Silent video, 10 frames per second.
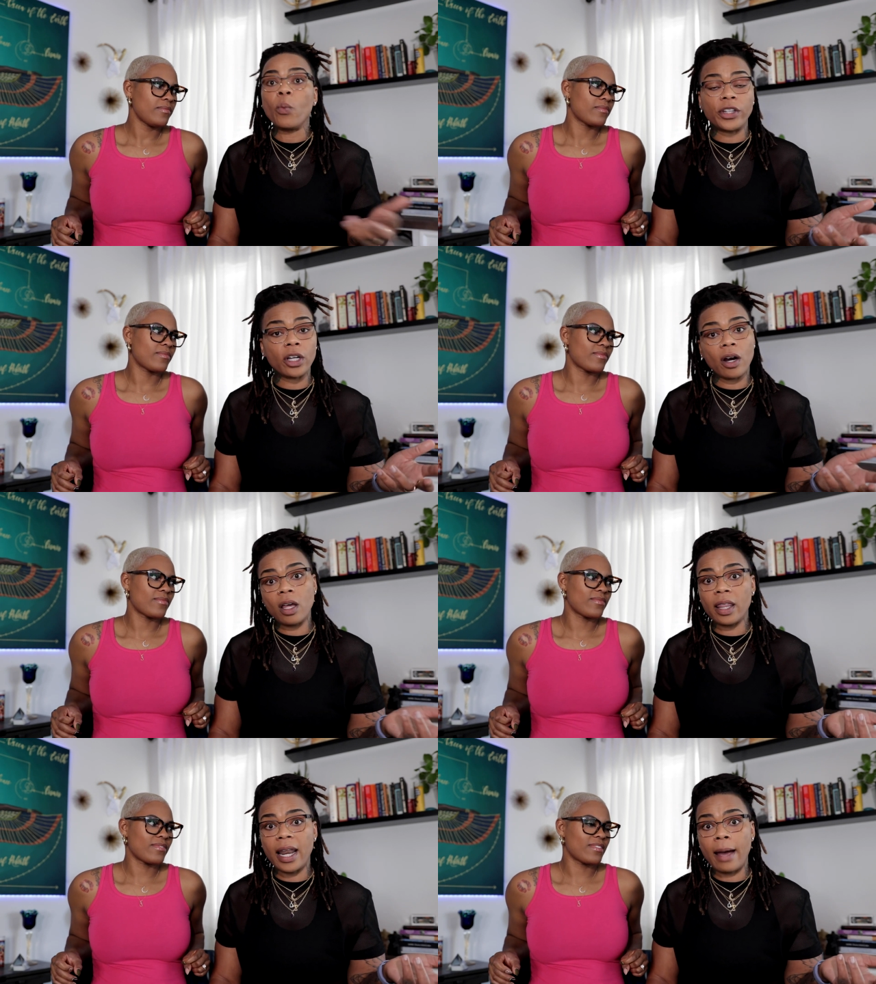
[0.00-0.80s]
Speaker 1: with the
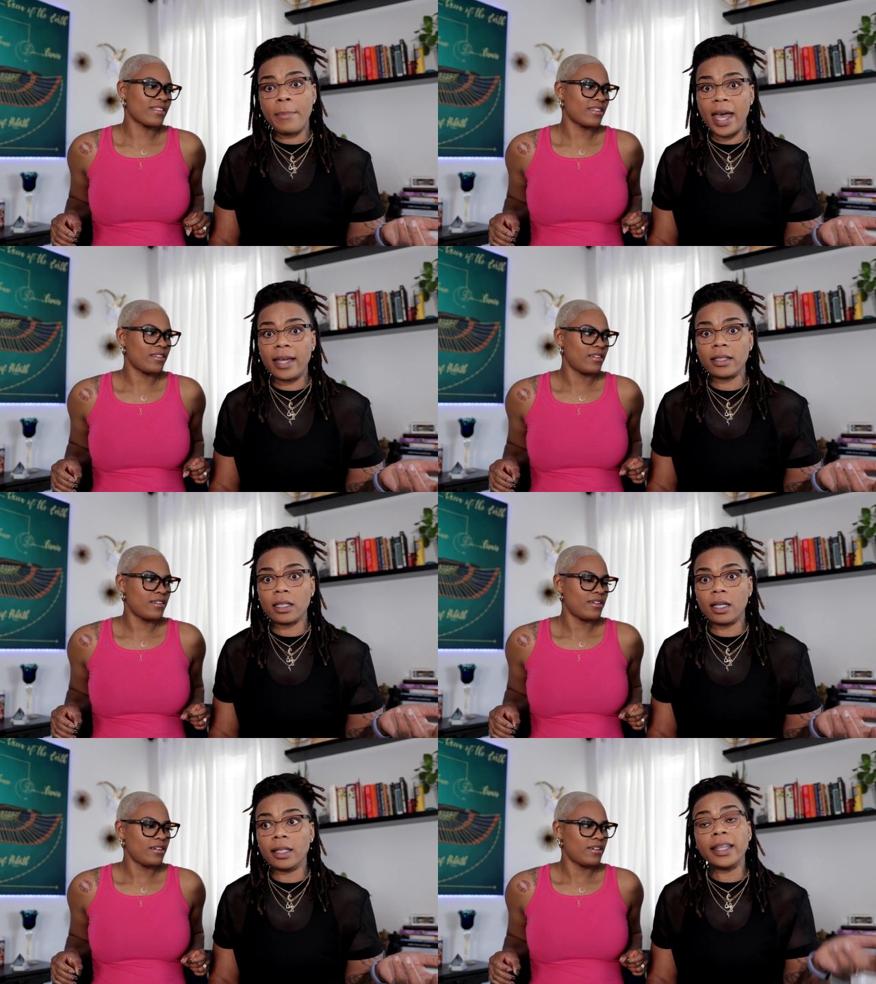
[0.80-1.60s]
girl that I
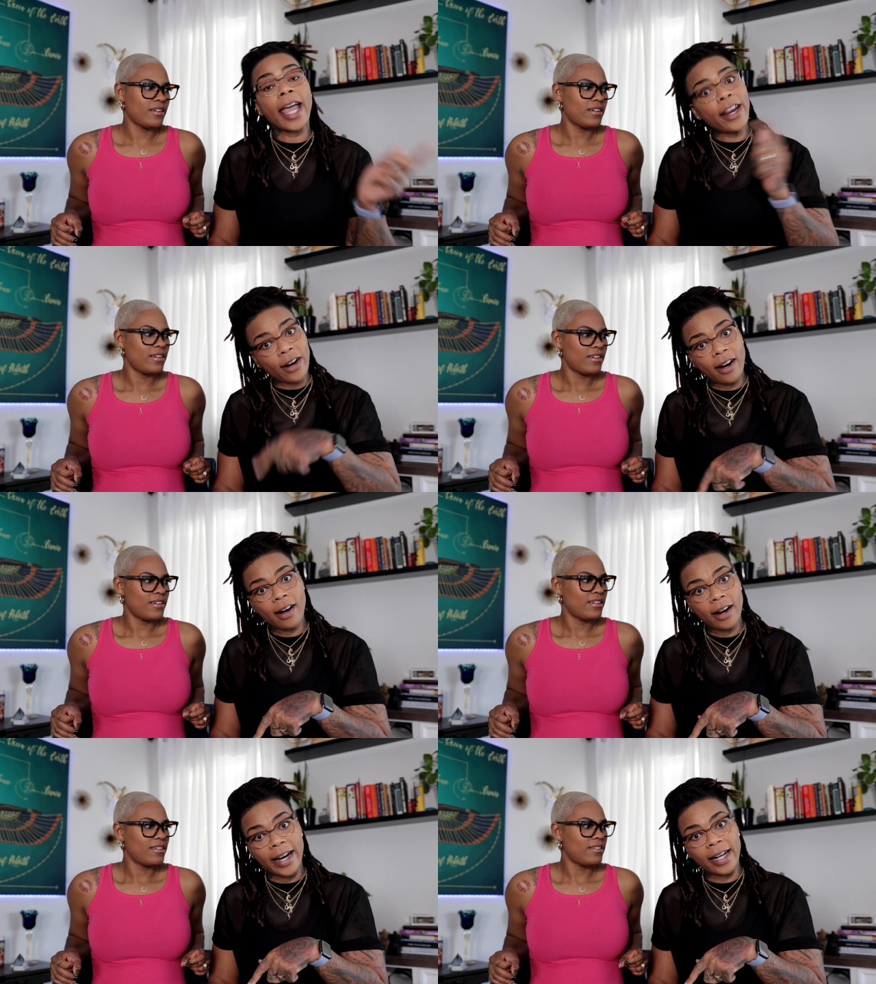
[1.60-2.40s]
met
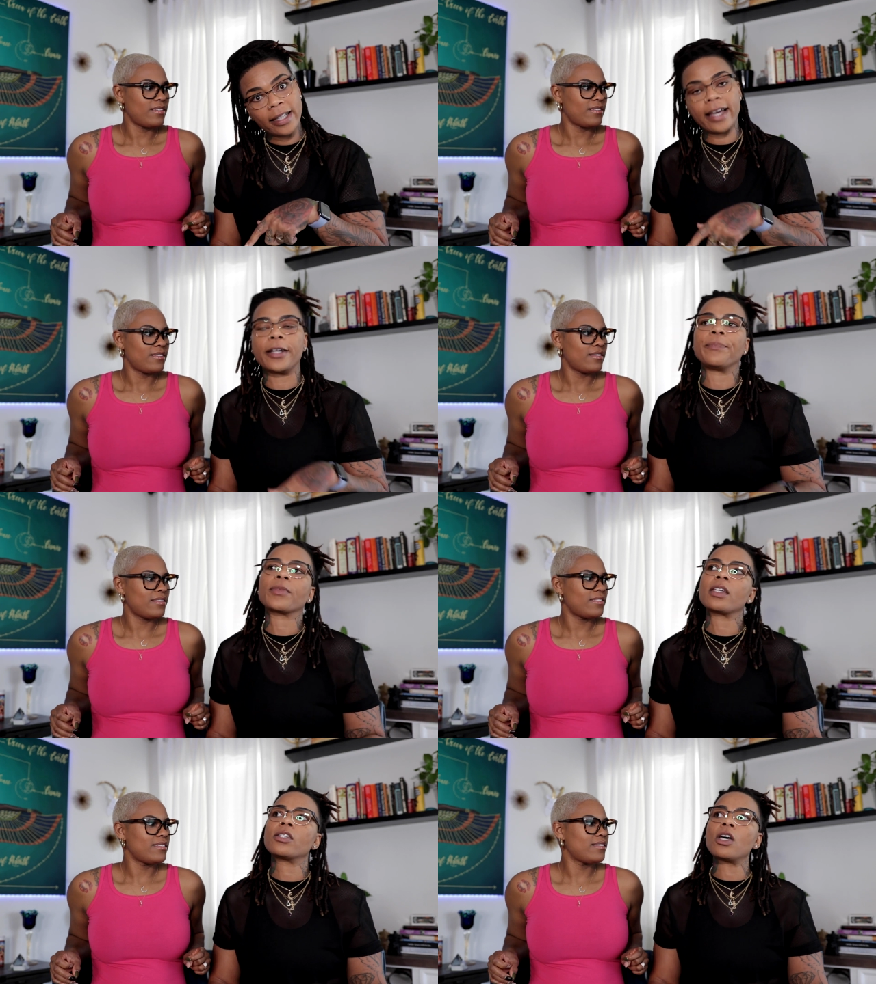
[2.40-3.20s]
later in Atlanta.
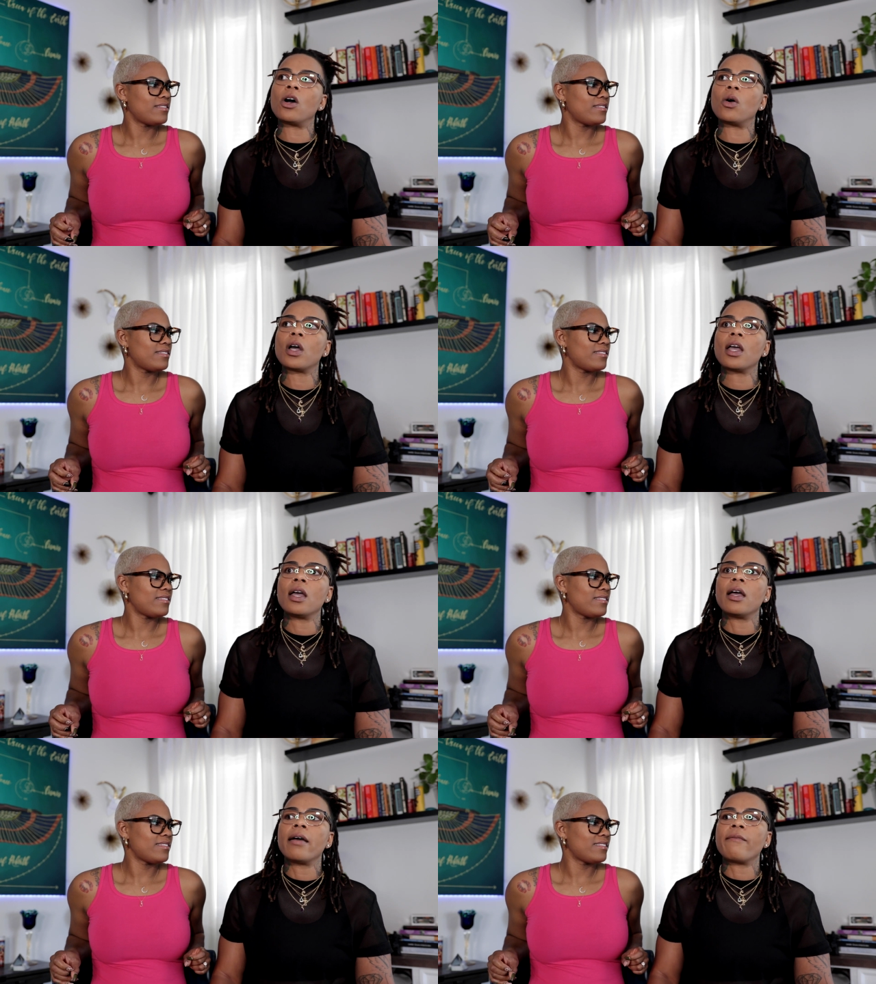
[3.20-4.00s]
So
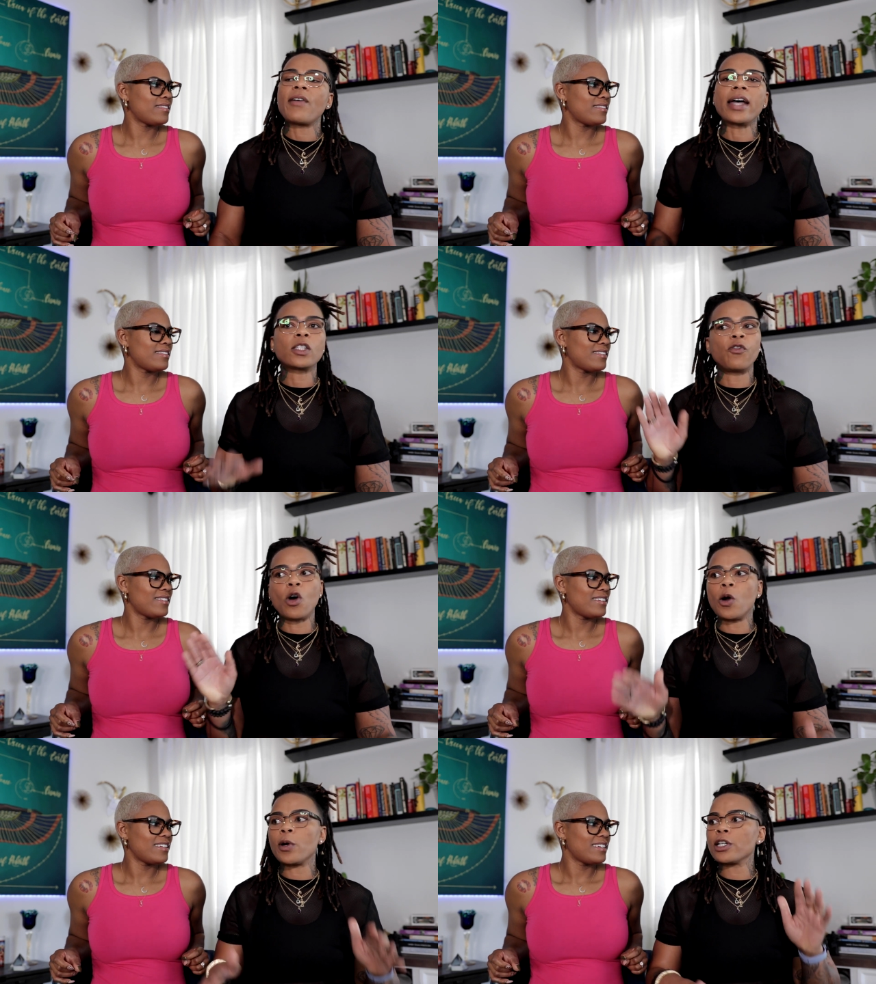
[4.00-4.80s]
fast
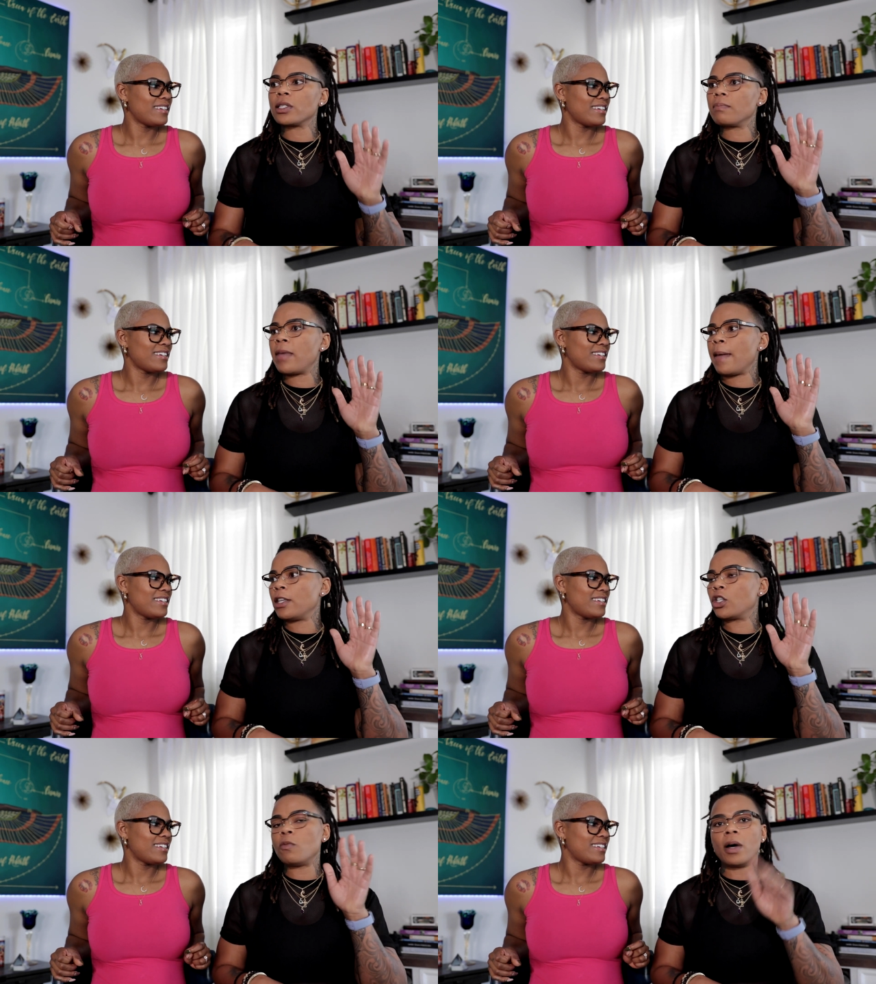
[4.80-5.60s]
forward
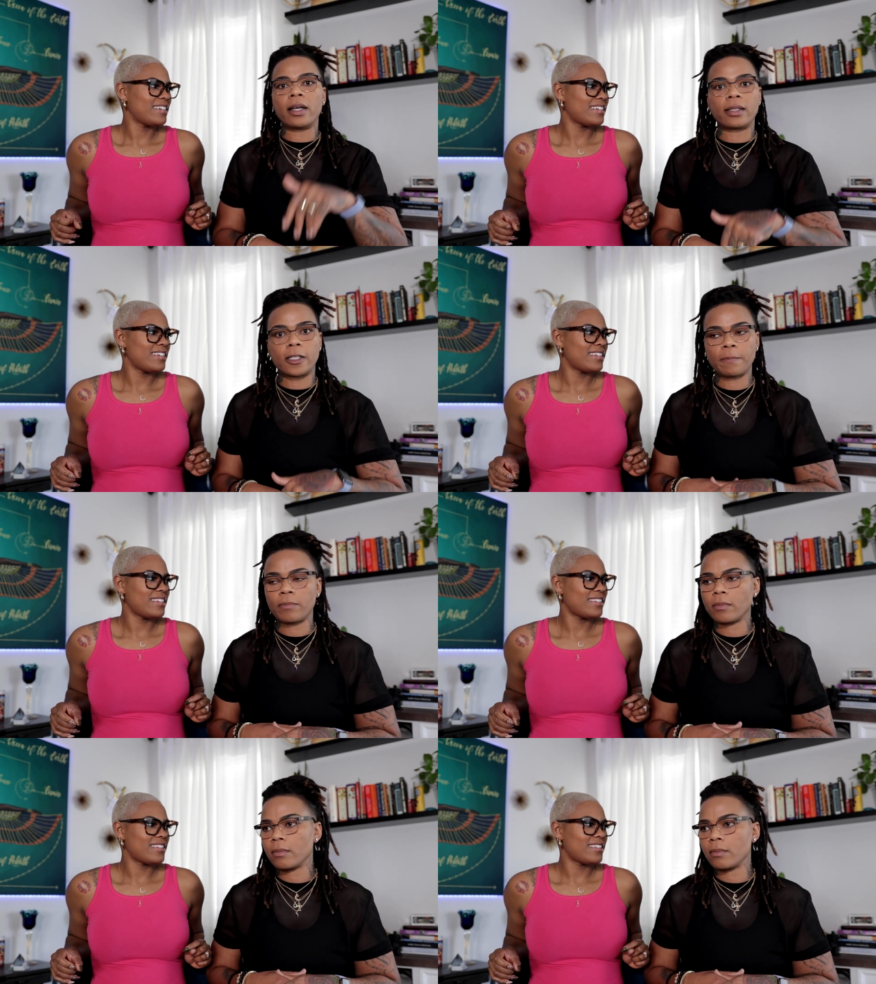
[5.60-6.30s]
maybe two months.